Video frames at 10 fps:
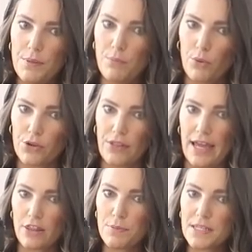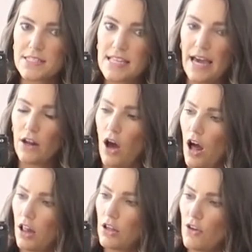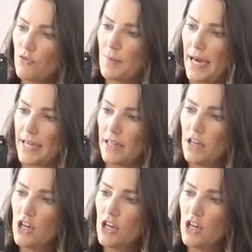more length because not all of my